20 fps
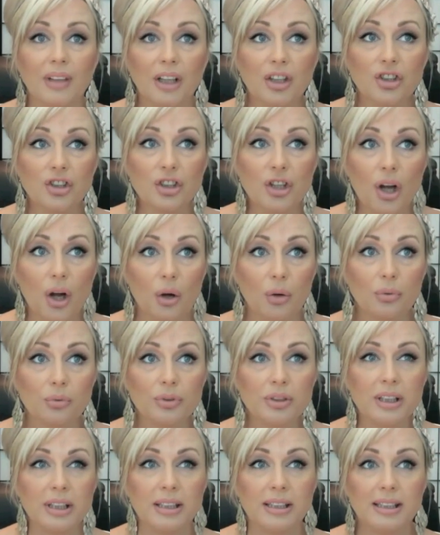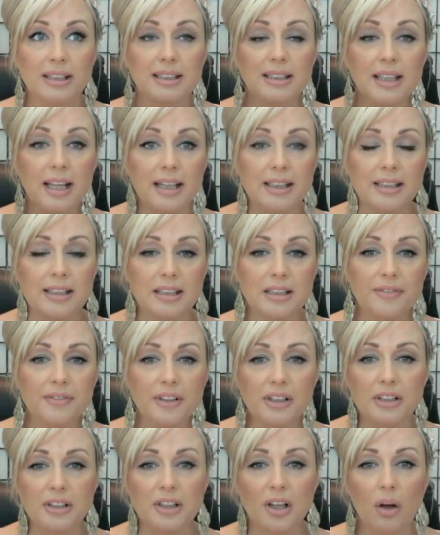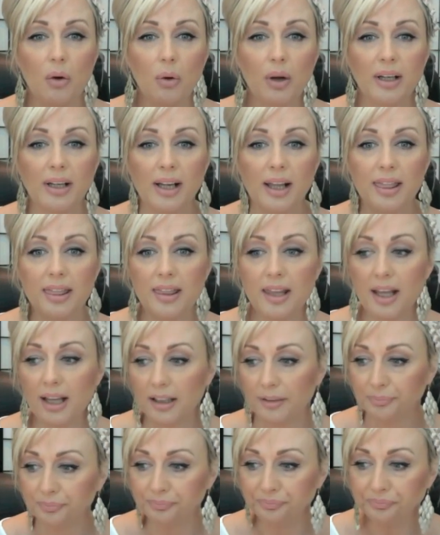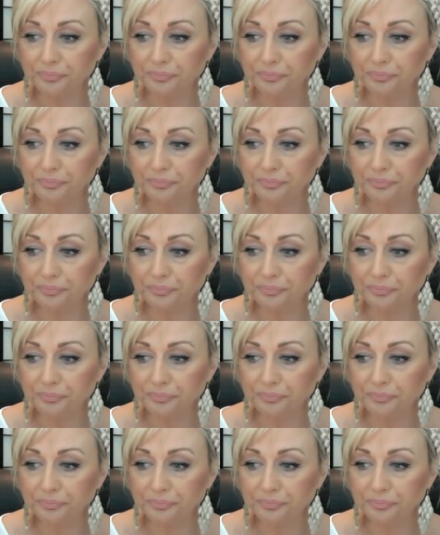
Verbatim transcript: showed in his latest video, and I think